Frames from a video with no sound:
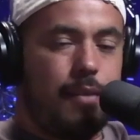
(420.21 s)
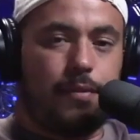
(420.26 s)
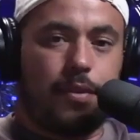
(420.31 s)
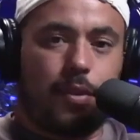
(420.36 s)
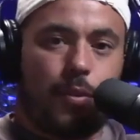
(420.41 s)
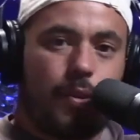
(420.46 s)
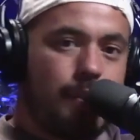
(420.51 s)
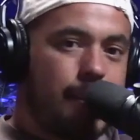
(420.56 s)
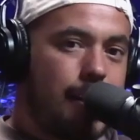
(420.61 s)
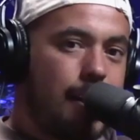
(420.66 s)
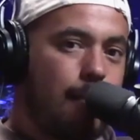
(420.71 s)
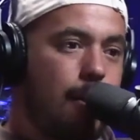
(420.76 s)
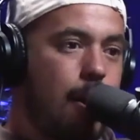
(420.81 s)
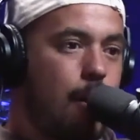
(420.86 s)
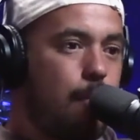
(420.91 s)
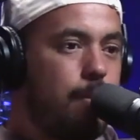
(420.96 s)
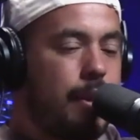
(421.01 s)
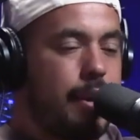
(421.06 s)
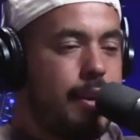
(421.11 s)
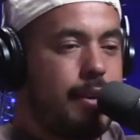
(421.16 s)
influence
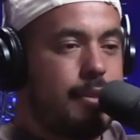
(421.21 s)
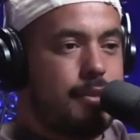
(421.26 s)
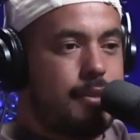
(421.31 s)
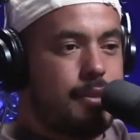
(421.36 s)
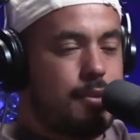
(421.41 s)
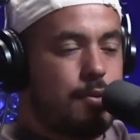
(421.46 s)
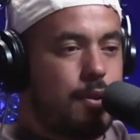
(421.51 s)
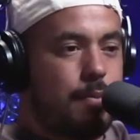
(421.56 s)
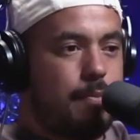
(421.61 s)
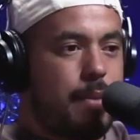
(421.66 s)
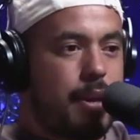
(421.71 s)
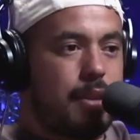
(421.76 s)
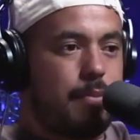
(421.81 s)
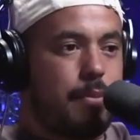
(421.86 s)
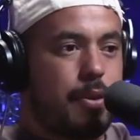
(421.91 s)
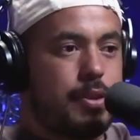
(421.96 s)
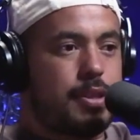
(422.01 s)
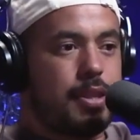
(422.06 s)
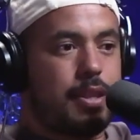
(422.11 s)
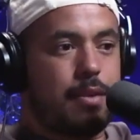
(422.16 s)
NRL players to sort of make the
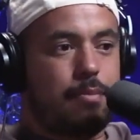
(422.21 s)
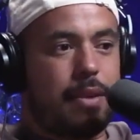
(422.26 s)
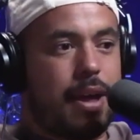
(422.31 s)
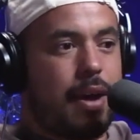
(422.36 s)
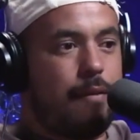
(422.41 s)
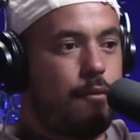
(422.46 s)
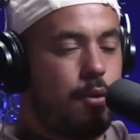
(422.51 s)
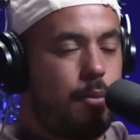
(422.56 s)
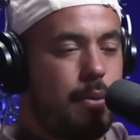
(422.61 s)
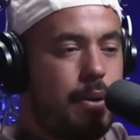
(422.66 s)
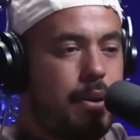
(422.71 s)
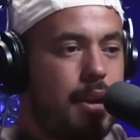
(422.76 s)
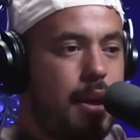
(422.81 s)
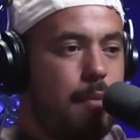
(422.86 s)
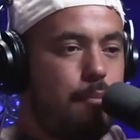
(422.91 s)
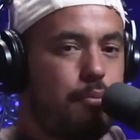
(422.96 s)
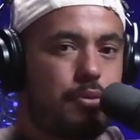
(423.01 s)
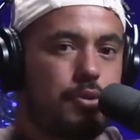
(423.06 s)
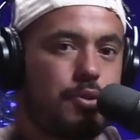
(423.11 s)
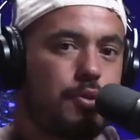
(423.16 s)
most of their platform
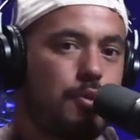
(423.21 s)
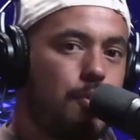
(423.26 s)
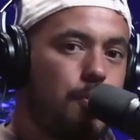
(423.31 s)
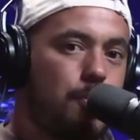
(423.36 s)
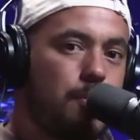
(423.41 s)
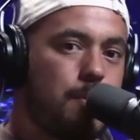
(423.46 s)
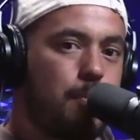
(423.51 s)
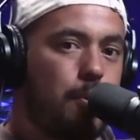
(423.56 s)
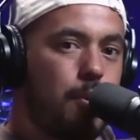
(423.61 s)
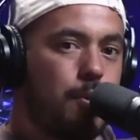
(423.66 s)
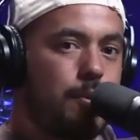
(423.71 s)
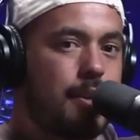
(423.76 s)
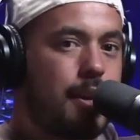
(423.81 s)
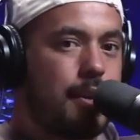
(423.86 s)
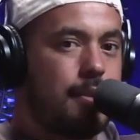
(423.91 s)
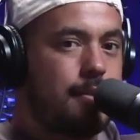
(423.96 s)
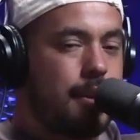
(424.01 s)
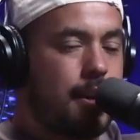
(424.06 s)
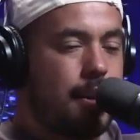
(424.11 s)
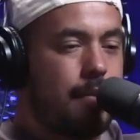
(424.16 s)
and pursue sports
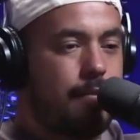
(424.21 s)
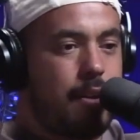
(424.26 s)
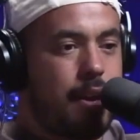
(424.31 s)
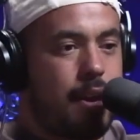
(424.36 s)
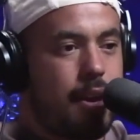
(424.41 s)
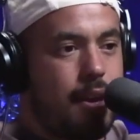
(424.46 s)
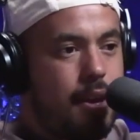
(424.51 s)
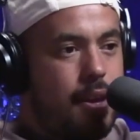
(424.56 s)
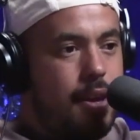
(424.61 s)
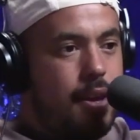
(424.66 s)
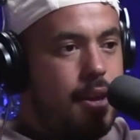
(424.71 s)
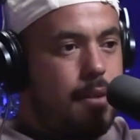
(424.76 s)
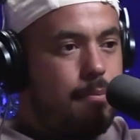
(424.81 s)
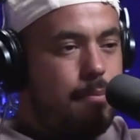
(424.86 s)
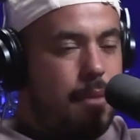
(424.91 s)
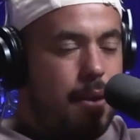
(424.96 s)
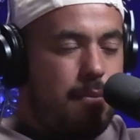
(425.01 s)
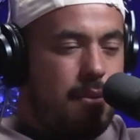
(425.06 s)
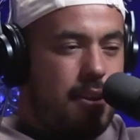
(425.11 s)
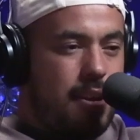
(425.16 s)
outside of that.
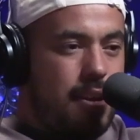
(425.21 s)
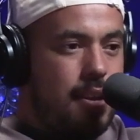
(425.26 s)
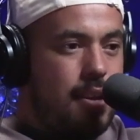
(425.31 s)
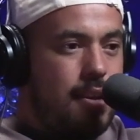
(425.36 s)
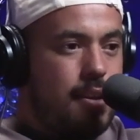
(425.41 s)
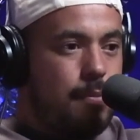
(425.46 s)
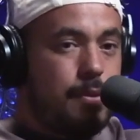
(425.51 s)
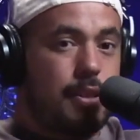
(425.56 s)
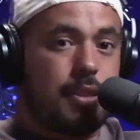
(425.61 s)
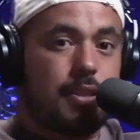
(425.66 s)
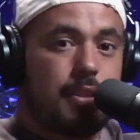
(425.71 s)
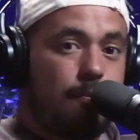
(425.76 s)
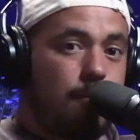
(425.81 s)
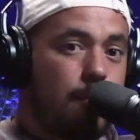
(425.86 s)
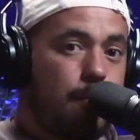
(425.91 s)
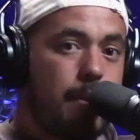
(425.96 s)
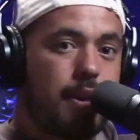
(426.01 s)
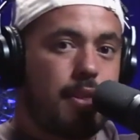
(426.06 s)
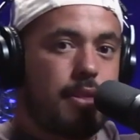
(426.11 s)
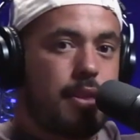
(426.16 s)
Maybe I'm destined
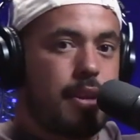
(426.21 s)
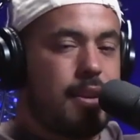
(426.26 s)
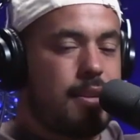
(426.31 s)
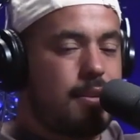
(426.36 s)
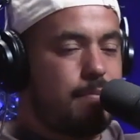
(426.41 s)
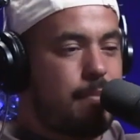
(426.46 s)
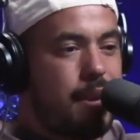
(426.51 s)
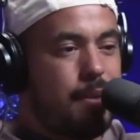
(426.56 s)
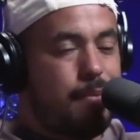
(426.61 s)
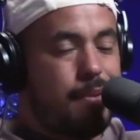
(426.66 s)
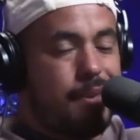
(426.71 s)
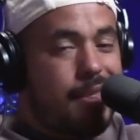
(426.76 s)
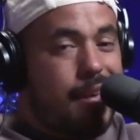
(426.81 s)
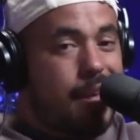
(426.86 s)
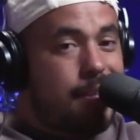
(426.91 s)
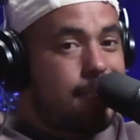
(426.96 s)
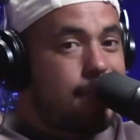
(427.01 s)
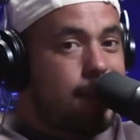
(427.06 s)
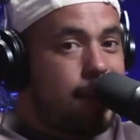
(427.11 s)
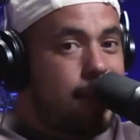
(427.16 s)
for bigger things. Maybe
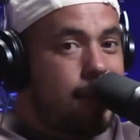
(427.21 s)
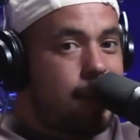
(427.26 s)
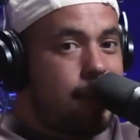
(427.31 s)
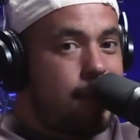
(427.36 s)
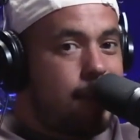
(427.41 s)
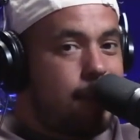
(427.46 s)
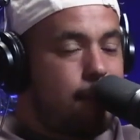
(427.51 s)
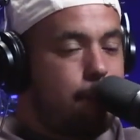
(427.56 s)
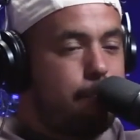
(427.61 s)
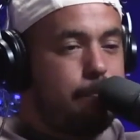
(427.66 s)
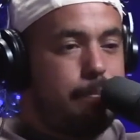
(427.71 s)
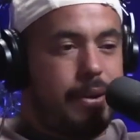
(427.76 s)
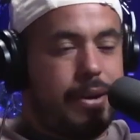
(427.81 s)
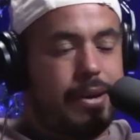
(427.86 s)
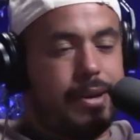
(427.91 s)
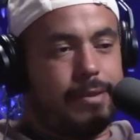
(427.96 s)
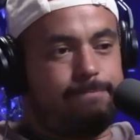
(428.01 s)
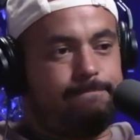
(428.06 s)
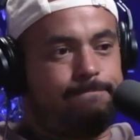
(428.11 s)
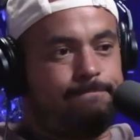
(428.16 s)
that's it.
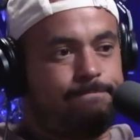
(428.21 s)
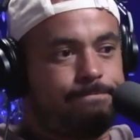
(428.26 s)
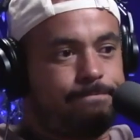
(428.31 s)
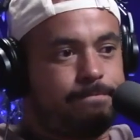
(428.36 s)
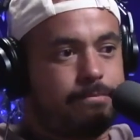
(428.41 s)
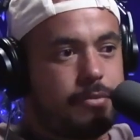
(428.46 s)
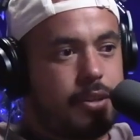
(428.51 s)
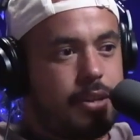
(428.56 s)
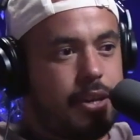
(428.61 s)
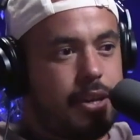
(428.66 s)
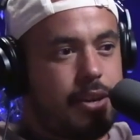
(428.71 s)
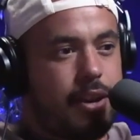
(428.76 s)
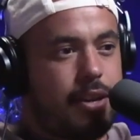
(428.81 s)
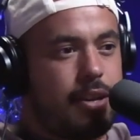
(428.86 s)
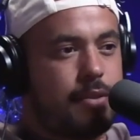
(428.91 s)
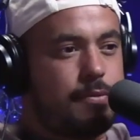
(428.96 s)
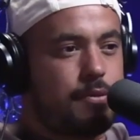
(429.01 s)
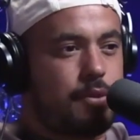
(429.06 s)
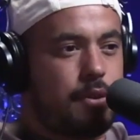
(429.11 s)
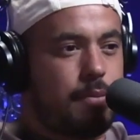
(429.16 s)
But it
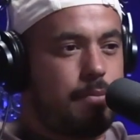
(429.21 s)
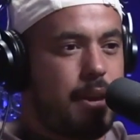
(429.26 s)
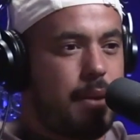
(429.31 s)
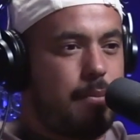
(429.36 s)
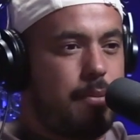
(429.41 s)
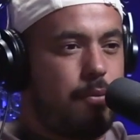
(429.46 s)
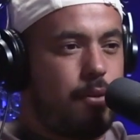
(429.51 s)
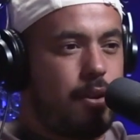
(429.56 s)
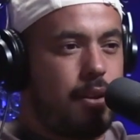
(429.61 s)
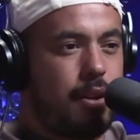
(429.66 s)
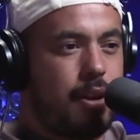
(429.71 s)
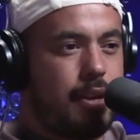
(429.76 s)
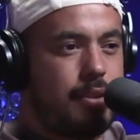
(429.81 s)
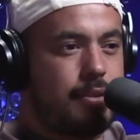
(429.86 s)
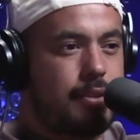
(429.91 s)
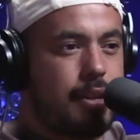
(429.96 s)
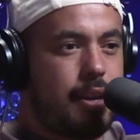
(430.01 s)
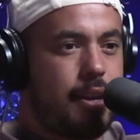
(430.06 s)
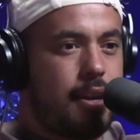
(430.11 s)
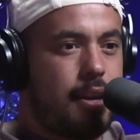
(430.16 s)
kind of sort of made me
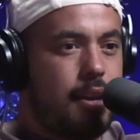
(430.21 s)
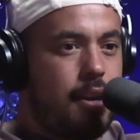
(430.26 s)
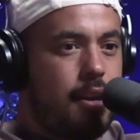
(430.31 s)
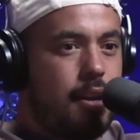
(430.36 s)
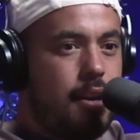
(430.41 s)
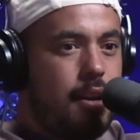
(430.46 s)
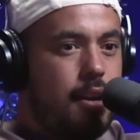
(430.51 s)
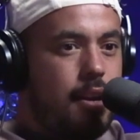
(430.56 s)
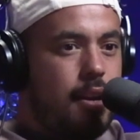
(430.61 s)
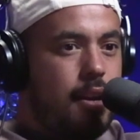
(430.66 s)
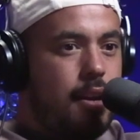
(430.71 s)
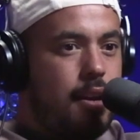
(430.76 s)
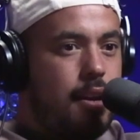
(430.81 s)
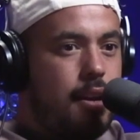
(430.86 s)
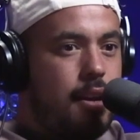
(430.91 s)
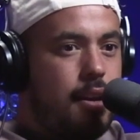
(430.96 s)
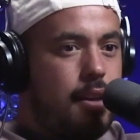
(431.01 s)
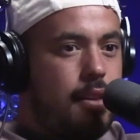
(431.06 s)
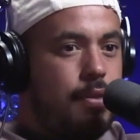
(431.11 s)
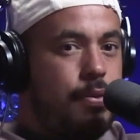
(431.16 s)
realize that
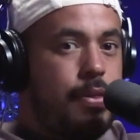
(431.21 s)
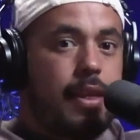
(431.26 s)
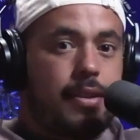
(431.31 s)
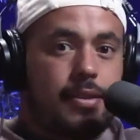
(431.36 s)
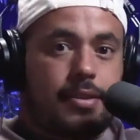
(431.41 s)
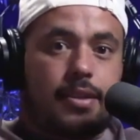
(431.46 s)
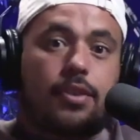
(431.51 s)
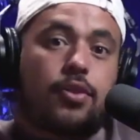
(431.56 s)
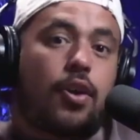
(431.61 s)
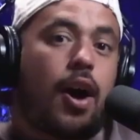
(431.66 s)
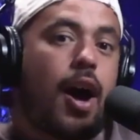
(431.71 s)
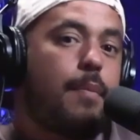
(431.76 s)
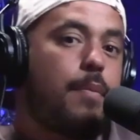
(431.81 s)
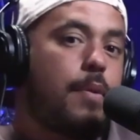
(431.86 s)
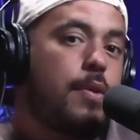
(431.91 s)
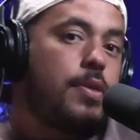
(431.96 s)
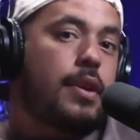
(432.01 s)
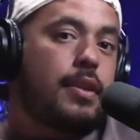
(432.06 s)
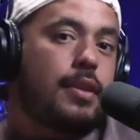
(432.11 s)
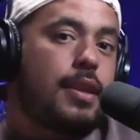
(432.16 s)
that's the
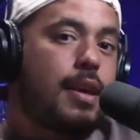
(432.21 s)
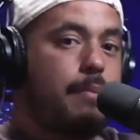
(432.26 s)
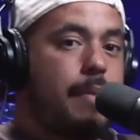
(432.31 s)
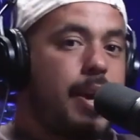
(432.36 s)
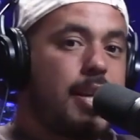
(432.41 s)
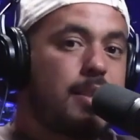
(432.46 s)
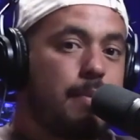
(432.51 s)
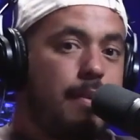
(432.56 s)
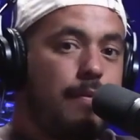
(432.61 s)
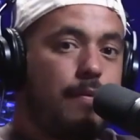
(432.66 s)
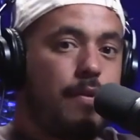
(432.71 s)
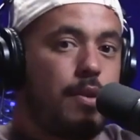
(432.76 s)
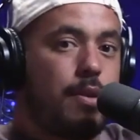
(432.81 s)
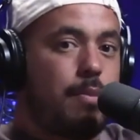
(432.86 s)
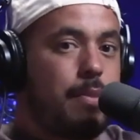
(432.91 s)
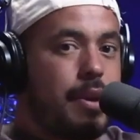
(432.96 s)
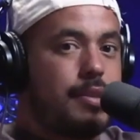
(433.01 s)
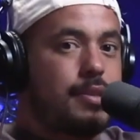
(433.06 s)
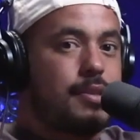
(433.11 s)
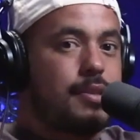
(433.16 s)
type of thing that makes me feel
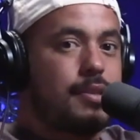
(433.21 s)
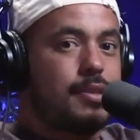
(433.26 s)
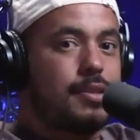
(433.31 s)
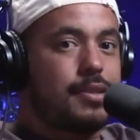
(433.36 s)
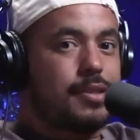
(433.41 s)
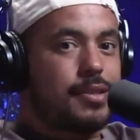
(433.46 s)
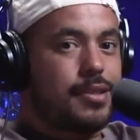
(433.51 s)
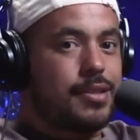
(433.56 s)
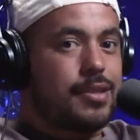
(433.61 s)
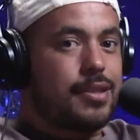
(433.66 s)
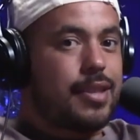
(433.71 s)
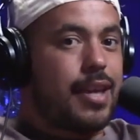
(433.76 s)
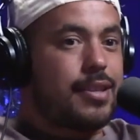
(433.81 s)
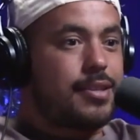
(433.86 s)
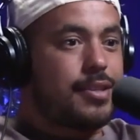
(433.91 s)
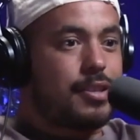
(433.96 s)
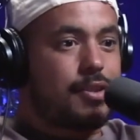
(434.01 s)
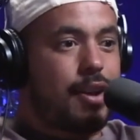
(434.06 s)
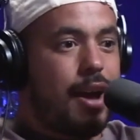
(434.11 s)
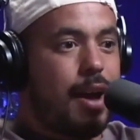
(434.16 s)
the best.
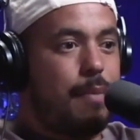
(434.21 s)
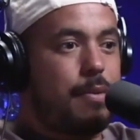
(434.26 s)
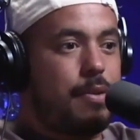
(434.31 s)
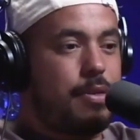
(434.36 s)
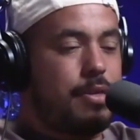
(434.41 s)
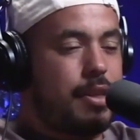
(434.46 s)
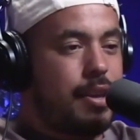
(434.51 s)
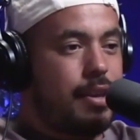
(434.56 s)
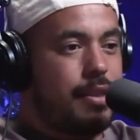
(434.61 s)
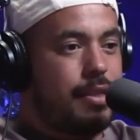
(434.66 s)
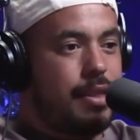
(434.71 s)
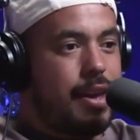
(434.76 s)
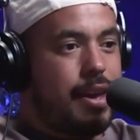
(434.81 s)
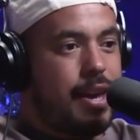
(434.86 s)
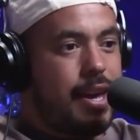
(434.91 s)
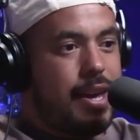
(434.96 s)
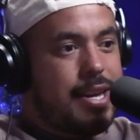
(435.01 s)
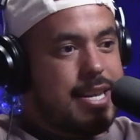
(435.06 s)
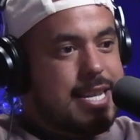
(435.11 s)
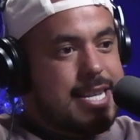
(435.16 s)
That's the type of thing
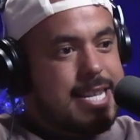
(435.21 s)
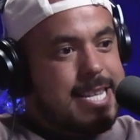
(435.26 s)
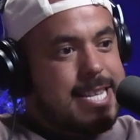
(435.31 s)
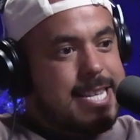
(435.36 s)
that